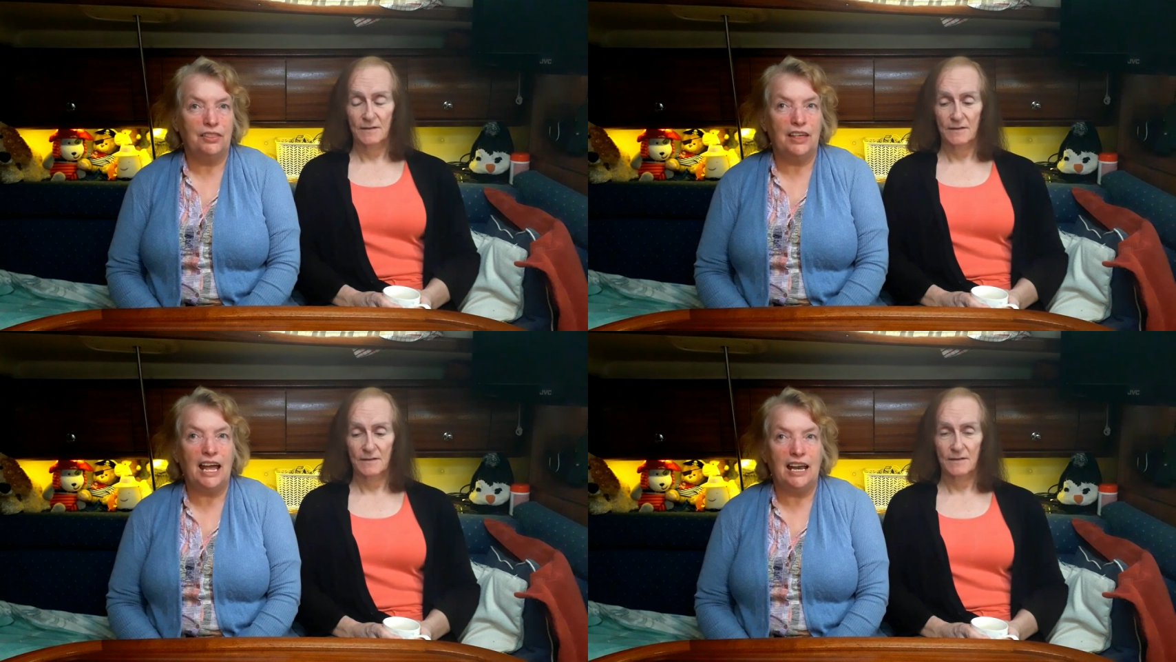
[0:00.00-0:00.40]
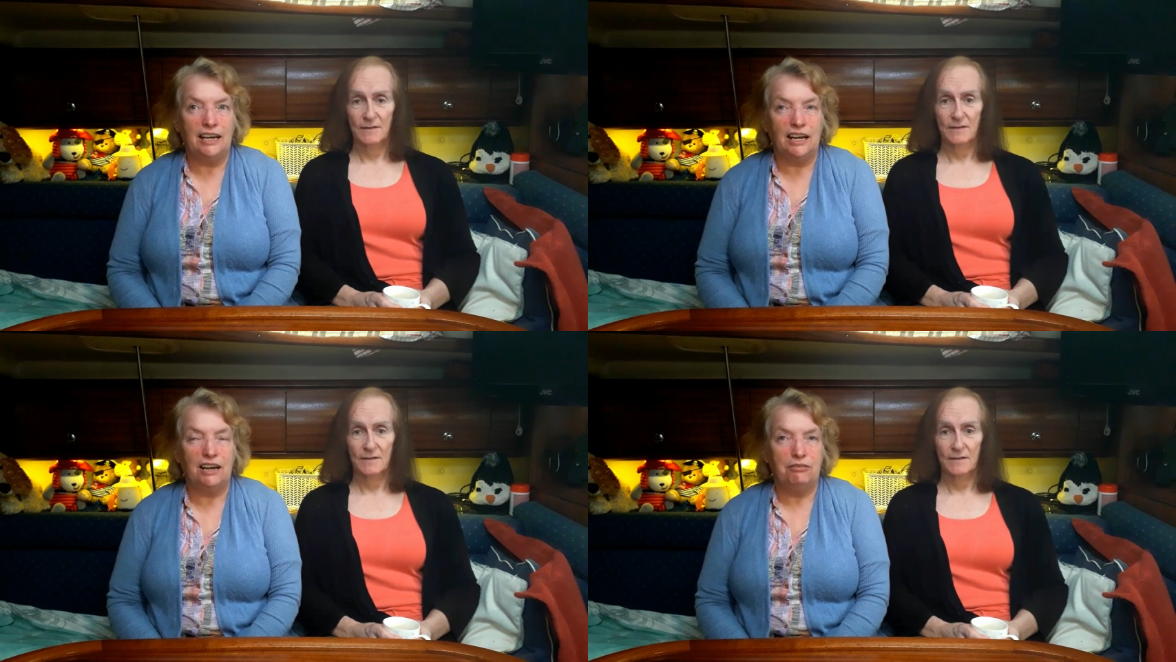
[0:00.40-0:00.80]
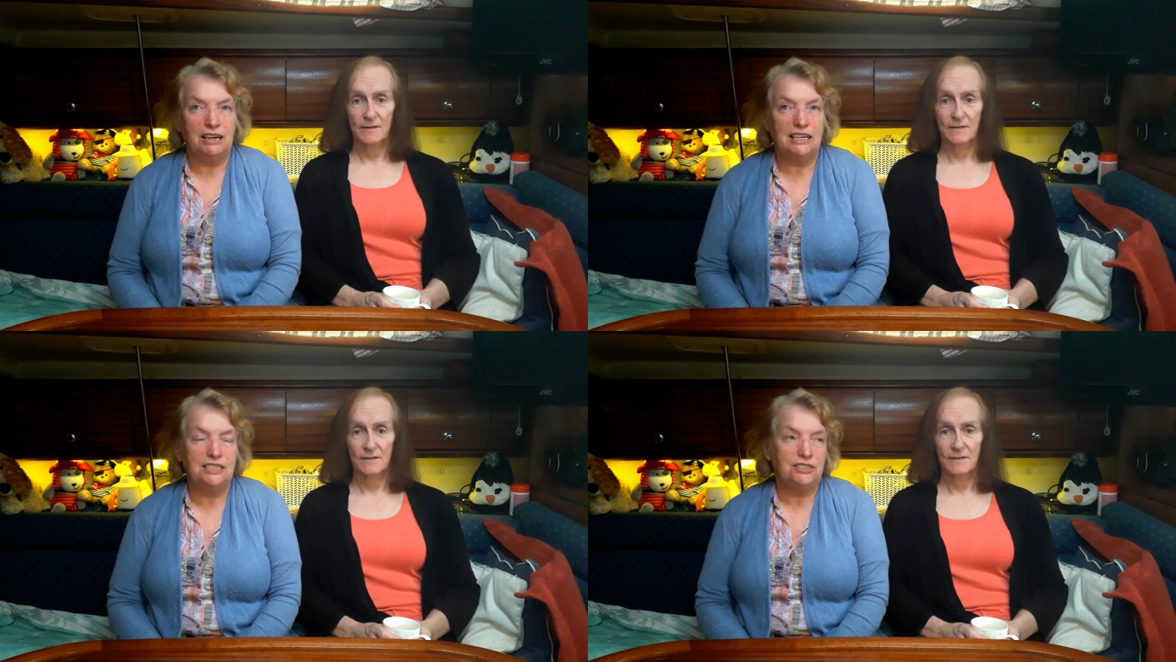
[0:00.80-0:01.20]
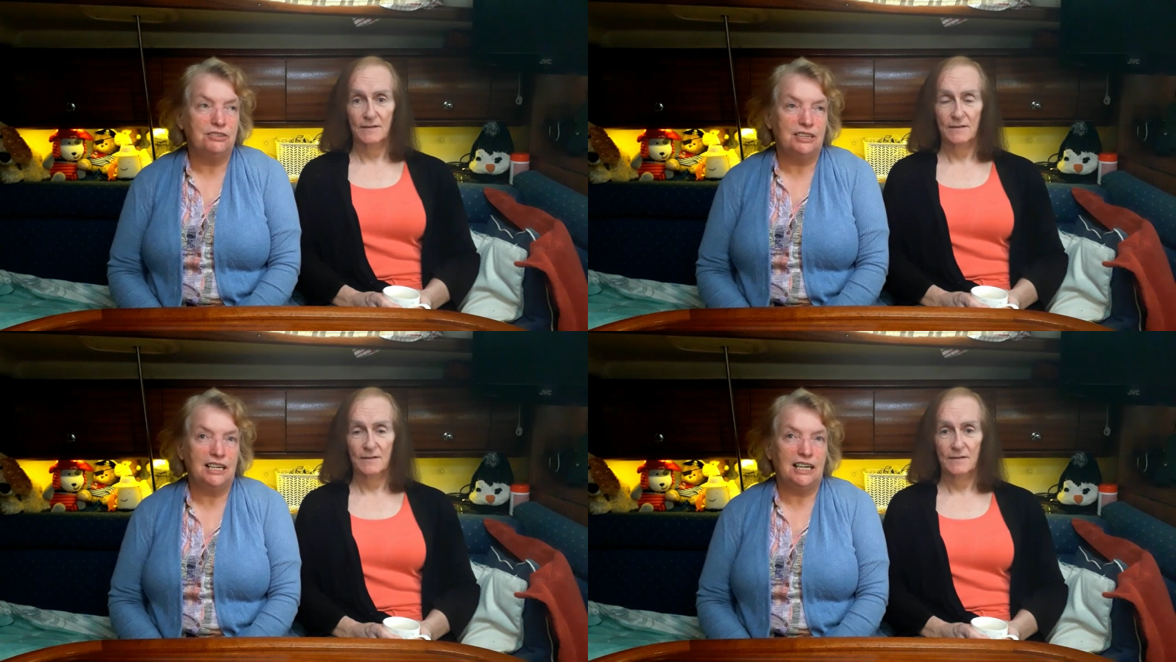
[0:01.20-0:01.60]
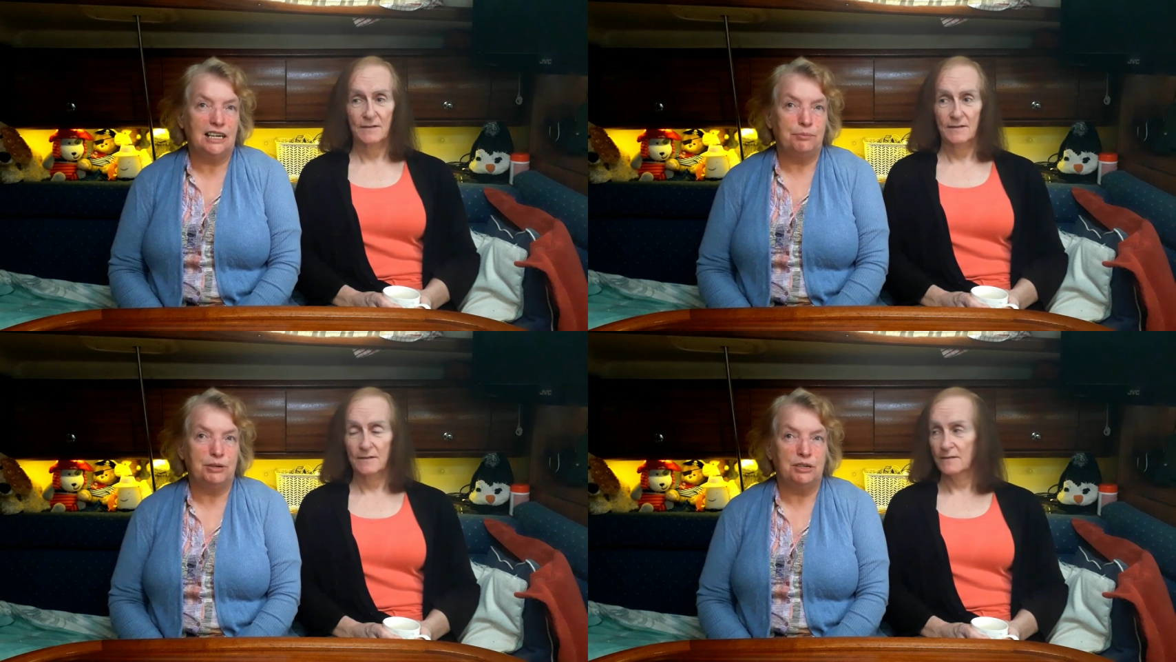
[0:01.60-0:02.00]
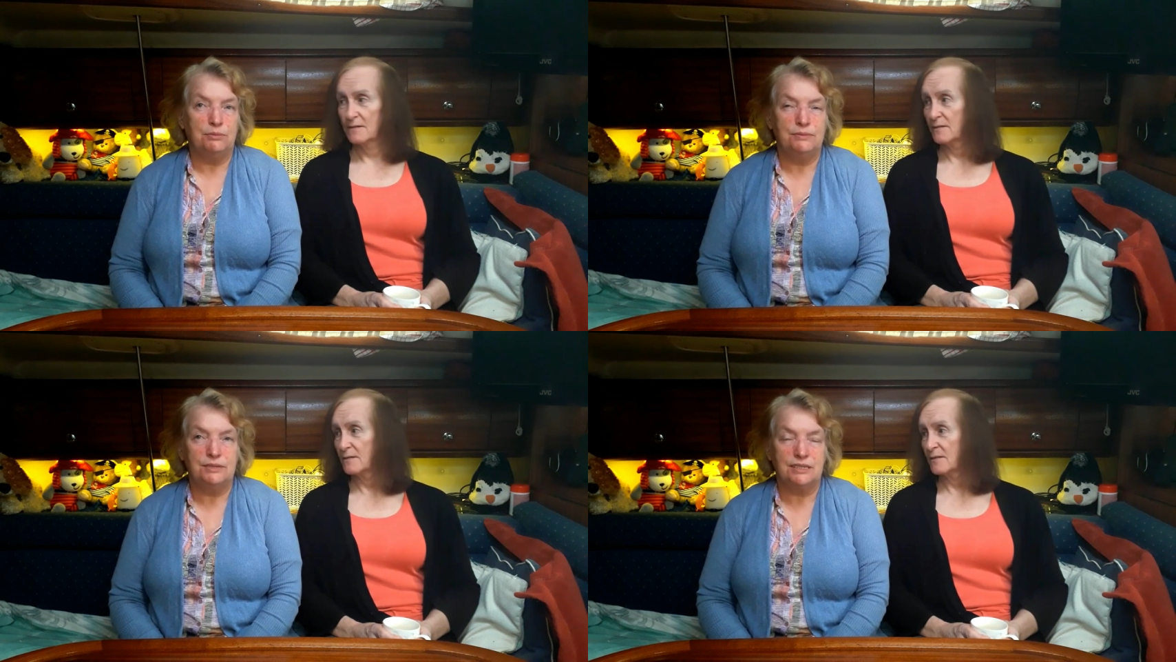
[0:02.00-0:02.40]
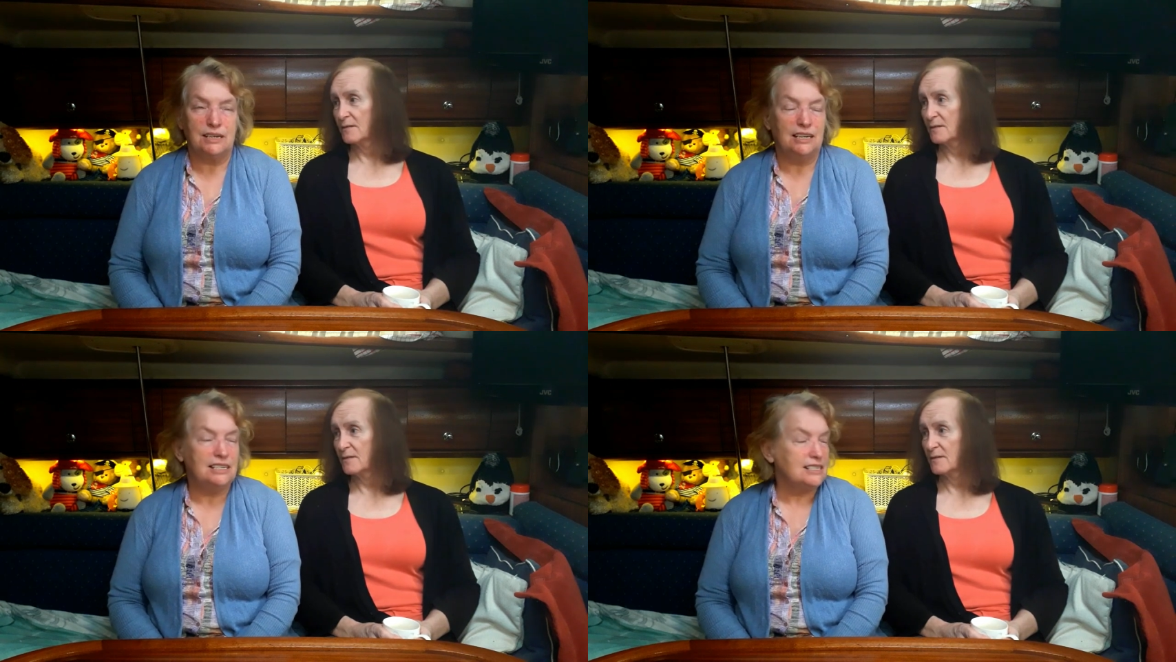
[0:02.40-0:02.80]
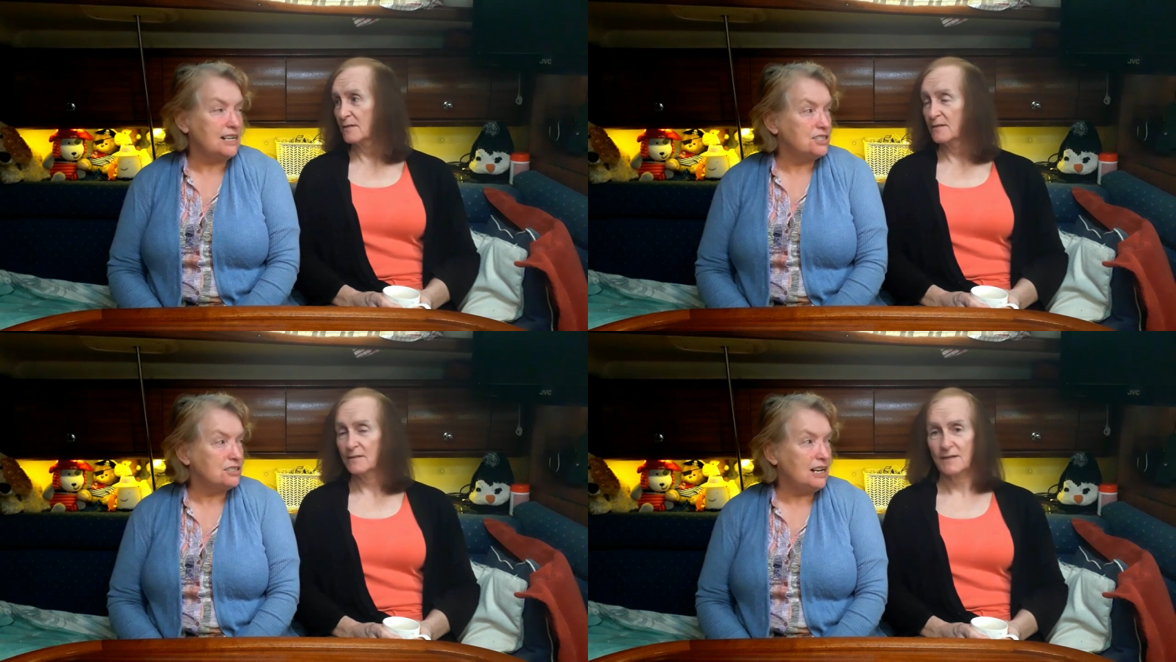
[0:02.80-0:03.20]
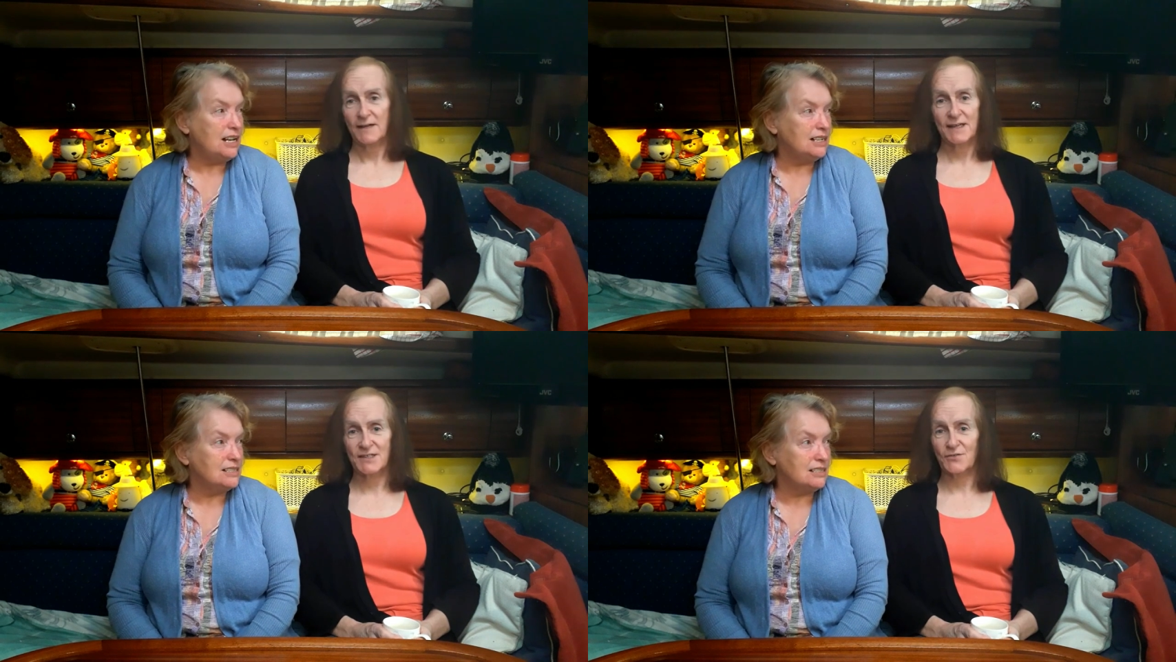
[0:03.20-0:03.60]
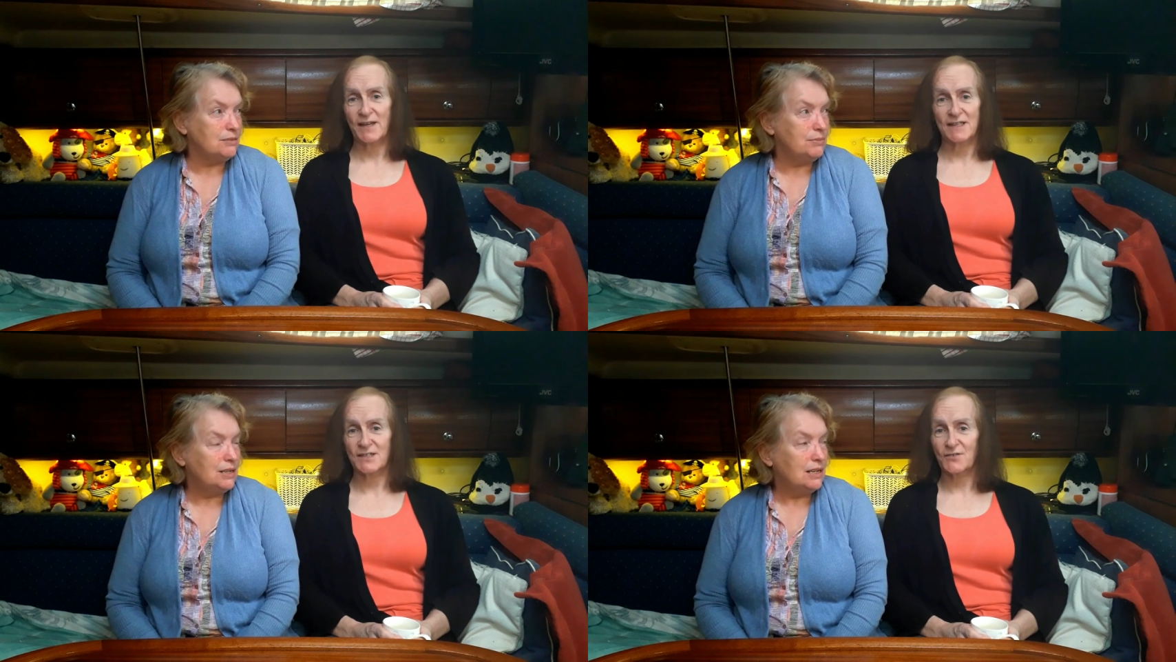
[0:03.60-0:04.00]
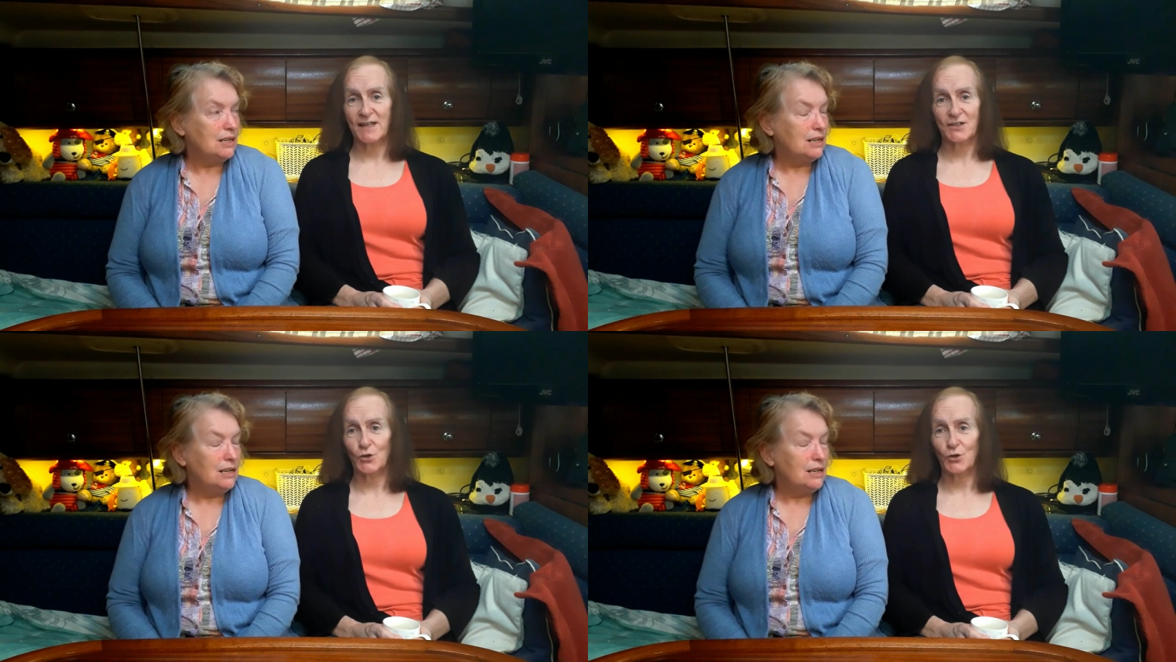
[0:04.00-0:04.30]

Speaker 1: then I really do think it becomes an essential item. It's great. It's great in